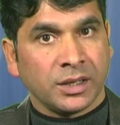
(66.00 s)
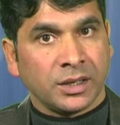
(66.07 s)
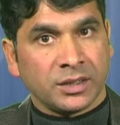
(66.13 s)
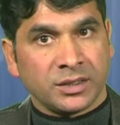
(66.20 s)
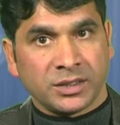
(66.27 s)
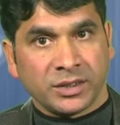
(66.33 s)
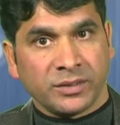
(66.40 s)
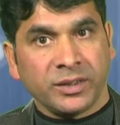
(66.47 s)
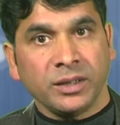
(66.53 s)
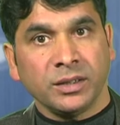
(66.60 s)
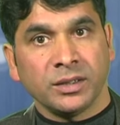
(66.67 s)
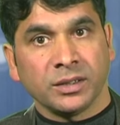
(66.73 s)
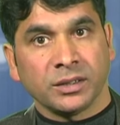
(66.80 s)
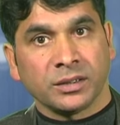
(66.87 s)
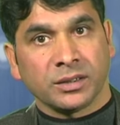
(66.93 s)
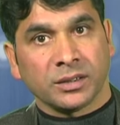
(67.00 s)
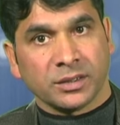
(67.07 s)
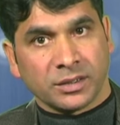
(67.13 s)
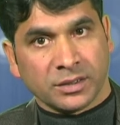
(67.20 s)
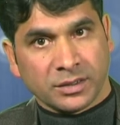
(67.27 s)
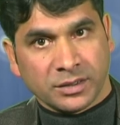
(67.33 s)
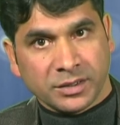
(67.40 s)
severely
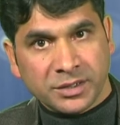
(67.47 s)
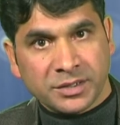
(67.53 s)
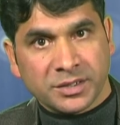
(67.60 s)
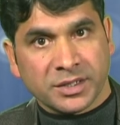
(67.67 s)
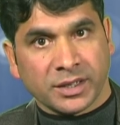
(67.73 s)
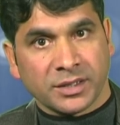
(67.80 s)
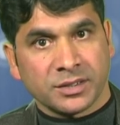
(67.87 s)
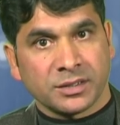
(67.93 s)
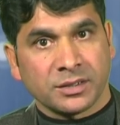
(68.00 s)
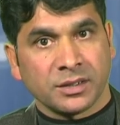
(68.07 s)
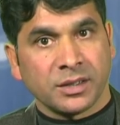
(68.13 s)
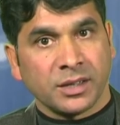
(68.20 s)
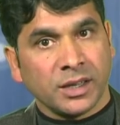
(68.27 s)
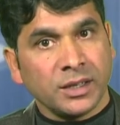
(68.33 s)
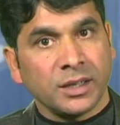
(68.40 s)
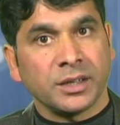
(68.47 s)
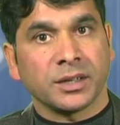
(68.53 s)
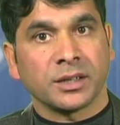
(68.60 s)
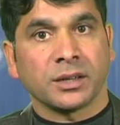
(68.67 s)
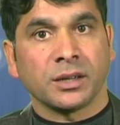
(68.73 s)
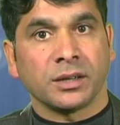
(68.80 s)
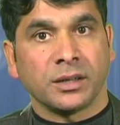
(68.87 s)
criticized
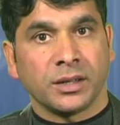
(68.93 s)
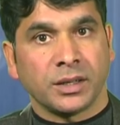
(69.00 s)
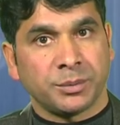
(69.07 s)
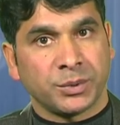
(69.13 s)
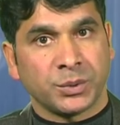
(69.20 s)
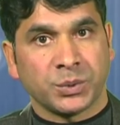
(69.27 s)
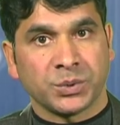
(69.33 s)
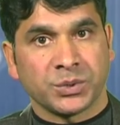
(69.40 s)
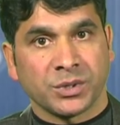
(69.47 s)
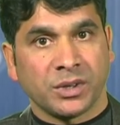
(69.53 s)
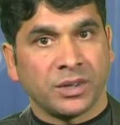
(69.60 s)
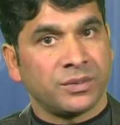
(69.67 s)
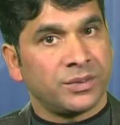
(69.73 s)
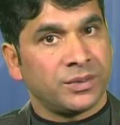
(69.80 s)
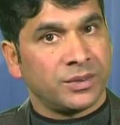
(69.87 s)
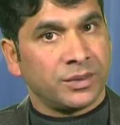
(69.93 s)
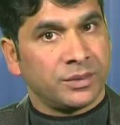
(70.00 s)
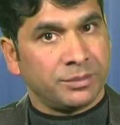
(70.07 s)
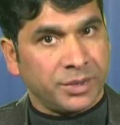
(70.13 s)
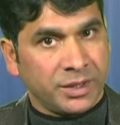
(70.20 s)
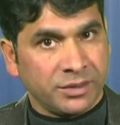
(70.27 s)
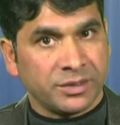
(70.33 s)
analytical approach of
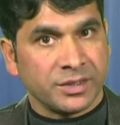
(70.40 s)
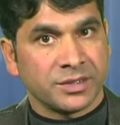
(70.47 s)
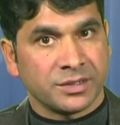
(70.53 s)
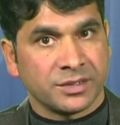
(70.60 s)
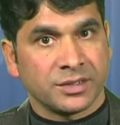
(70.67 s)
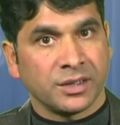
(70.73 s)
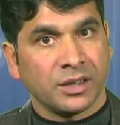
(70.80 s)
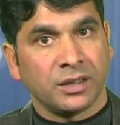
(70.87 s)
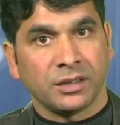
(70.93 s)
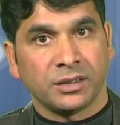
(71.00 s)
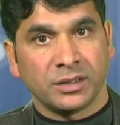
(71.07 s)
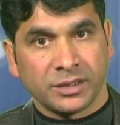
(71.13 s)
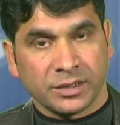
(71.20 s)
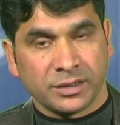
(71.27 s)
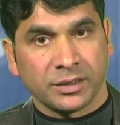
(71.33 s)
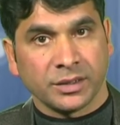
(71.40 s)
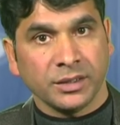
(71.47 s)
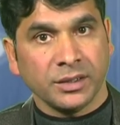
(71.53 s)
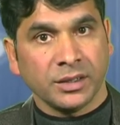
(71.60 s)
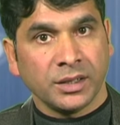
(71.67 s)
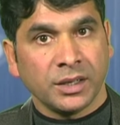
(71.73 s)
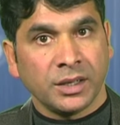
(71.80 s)
behaviorists on learning
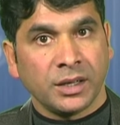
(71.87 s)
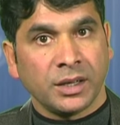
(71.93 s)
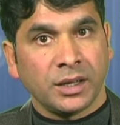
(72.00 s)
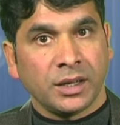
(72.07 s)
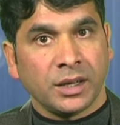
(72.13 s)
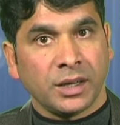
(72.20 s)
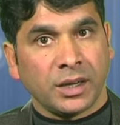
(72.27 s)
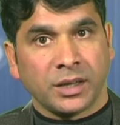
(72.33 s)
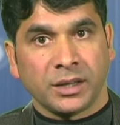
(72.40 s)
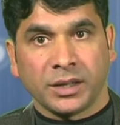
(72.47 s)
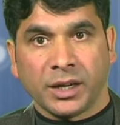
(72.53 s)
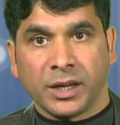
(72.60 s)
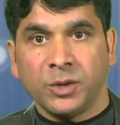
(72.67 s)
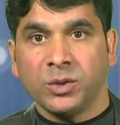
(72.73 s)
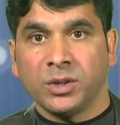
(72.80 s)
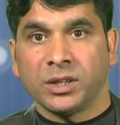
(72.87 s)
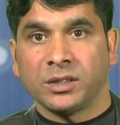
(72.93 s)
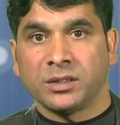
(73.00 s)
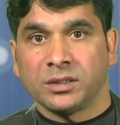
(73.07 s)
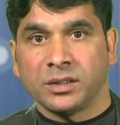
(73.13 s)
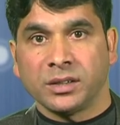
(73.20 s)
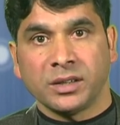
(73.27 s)
and
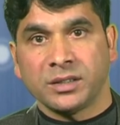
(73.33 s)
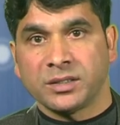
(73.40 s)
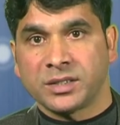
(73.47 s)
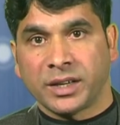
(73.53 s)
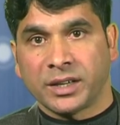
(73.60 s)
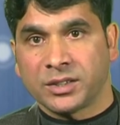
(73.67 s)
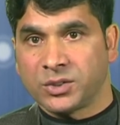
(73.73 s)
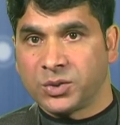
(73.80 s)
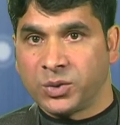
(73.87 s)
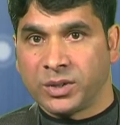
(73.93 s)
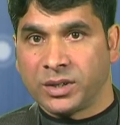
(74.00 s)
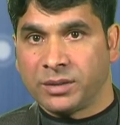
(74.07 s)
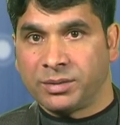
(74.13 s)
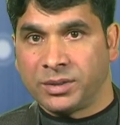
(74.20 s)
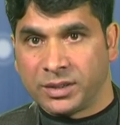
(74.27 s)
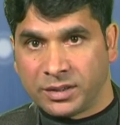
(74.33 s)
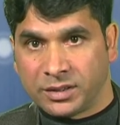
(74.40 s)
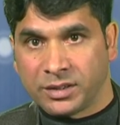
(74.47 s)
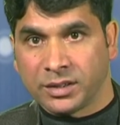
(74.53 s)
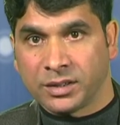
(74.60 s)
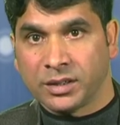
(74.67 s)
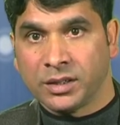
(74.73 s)
advocated insight theory of
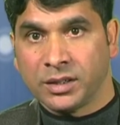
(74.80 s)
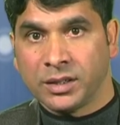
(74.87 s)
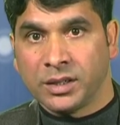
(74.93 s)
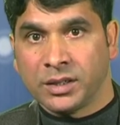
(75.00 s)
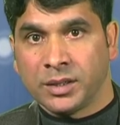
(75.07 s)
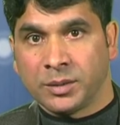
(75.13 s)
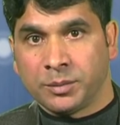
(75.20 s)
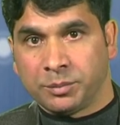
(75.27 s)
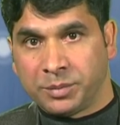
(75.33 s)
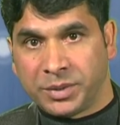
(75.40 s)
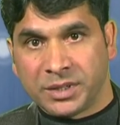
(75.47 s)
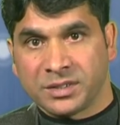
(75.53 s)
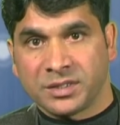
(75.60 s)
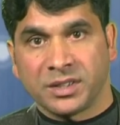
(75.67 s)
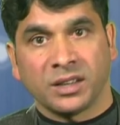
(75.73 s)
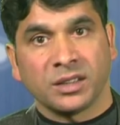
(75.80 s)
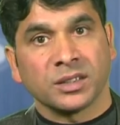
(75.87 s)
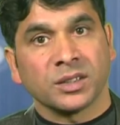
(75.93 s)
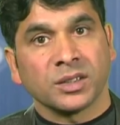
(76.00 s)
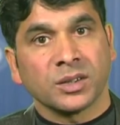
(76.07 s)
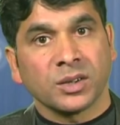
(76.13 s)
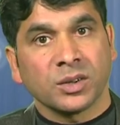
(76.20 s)
learning based on
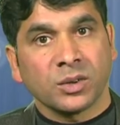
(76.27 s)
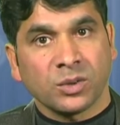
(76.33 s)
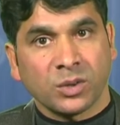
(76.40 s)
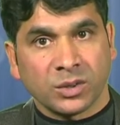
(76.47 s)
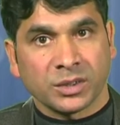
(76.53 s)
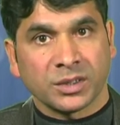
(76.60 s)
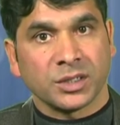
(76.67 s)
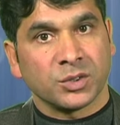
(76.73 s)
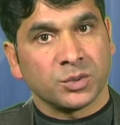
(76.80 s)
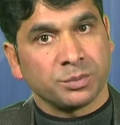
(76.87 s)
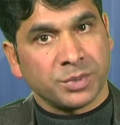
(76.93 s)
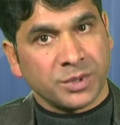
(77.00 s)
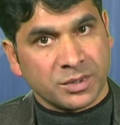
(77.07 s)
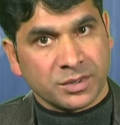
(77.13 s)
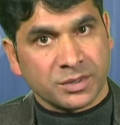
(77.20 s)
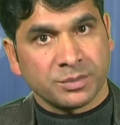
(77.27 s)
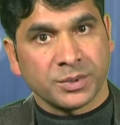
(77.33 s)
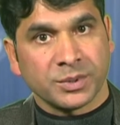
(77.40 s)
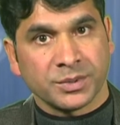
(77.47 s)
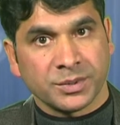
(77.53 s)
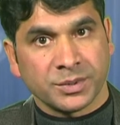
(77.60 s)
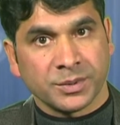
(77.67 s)
cognitive
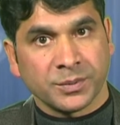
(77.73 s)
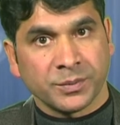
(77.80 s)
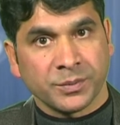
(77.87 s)
principles